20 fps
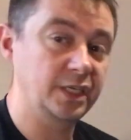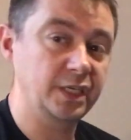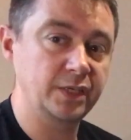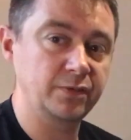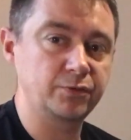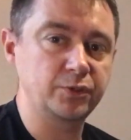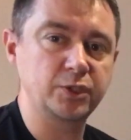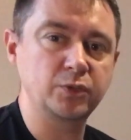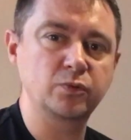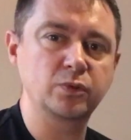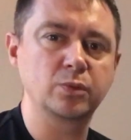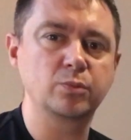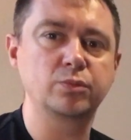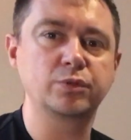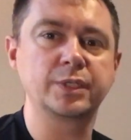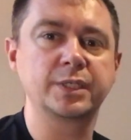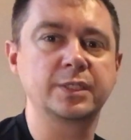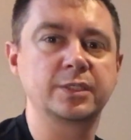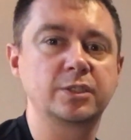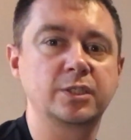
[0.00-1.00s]
If she will
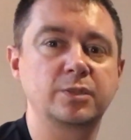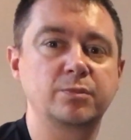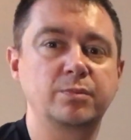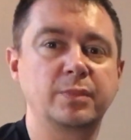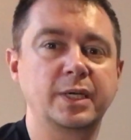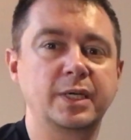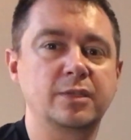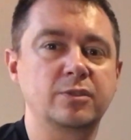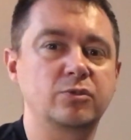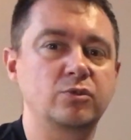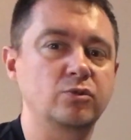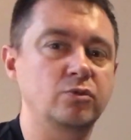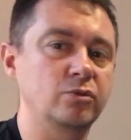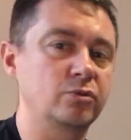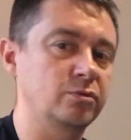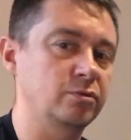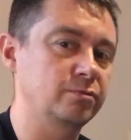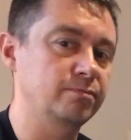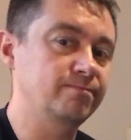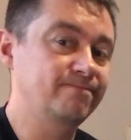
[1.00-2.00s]
bring it back
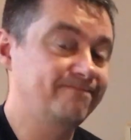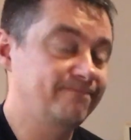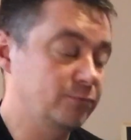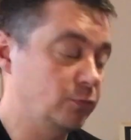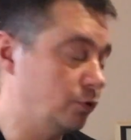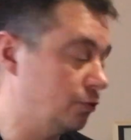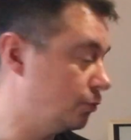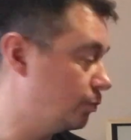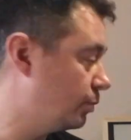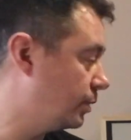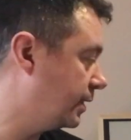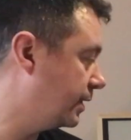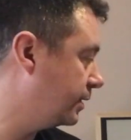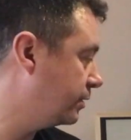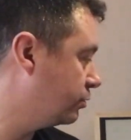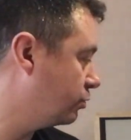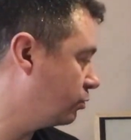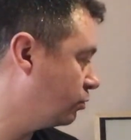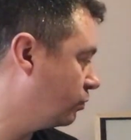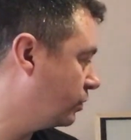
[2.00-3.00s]
to her
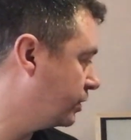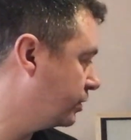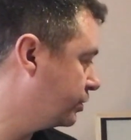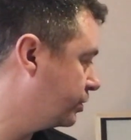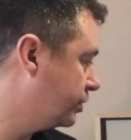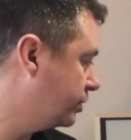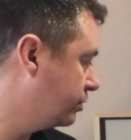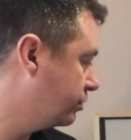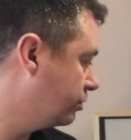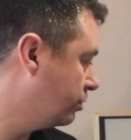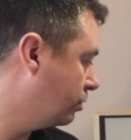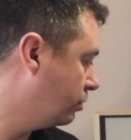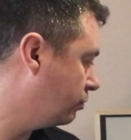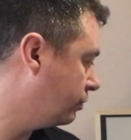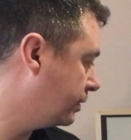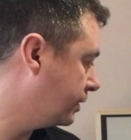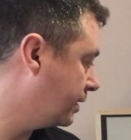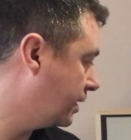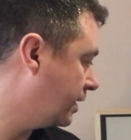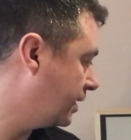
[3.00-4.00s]
place or where she is
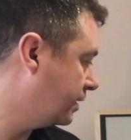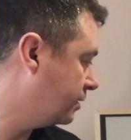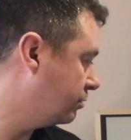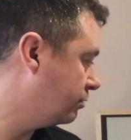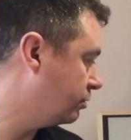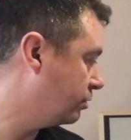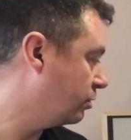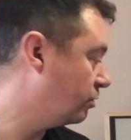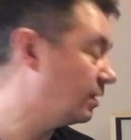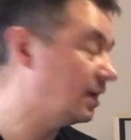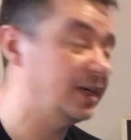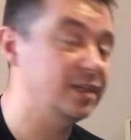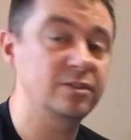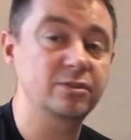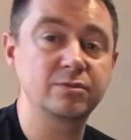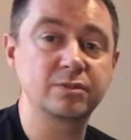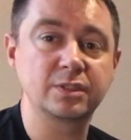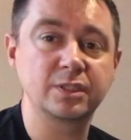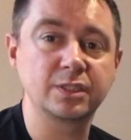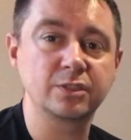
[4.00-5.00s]
going, I don't know. I
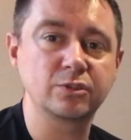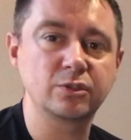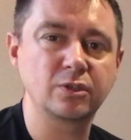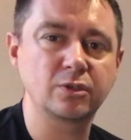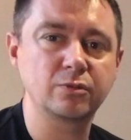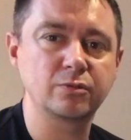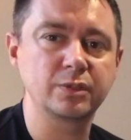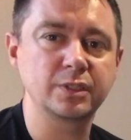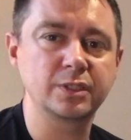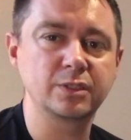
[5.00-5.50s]
don't think so.